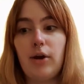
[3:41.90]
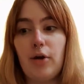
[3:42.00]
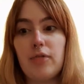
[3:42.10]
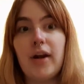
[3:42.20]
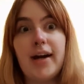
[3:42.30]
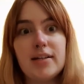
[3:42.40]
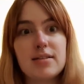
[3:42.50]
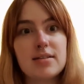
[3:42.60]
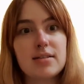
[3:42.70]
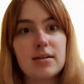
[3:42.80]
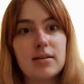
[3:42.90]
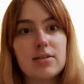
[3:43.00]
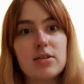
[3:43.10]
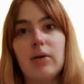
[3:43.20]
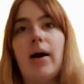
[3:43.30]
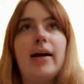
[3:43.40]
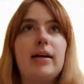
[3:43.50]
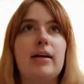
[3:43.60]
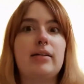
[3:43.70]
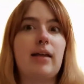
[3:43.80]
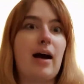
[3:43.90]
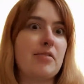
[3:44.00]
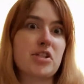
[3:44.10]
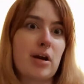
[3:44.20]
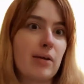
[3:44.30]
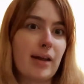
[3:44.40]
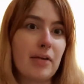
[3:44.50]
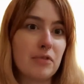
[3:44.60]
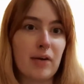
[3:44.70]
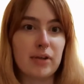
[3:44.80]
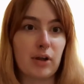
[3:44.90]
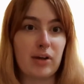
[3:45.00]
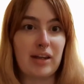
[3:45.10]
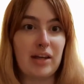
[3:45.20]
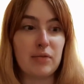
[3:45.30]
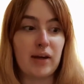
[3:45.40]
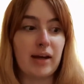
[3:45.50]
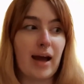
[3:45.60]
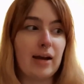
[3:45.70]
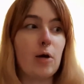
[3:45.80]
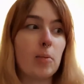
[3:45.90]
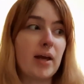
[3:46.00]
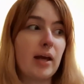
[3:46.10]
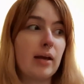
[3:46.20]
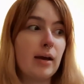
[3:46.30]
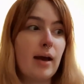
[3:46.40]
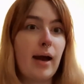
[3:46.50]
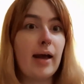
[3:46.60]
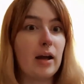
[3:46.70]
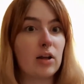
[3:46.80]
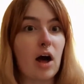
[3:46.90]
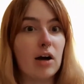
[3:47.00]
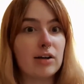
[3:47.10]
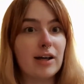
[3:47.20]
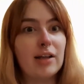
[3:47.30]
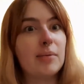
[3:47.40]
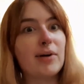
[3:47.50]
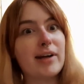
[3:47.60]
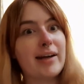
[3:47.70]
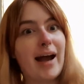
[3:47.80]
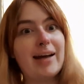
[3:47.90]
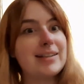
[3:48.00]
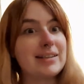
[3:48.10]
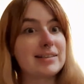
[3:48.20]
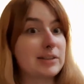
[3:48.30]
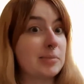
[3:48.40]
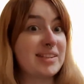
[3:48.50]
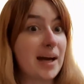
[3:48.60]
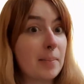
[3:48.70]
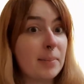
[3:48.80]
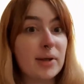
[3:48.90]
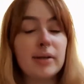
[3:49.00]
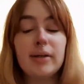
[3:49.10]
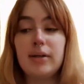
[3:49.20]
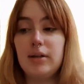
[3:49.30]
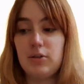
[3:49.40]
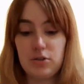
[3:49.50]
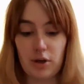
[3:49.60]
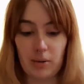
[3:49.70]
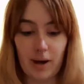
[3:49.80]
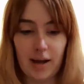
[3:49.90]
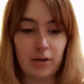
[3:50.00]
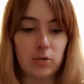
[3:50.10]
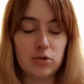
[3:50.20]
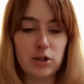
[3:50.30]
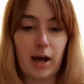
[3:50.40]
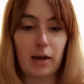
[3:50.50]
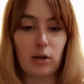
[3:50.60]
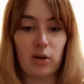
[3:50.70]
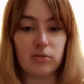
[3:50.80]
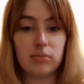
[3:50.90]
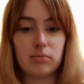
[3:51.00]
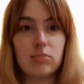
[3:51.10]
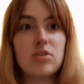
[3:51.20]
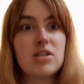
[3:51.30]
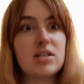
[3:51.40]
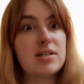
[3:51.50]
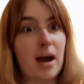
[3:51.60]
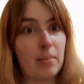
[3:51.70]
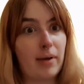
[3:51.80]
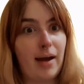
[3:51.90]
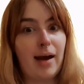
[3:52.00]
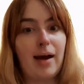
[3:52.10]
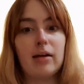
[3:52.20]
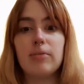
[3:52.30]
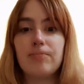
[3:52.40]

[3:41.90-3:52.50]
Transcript: overnight, so I can have a shower at like 5 o'clock in the evening and it'll be 8 o'clock in the morning and it'll still be damp, so I don't style on damp hair.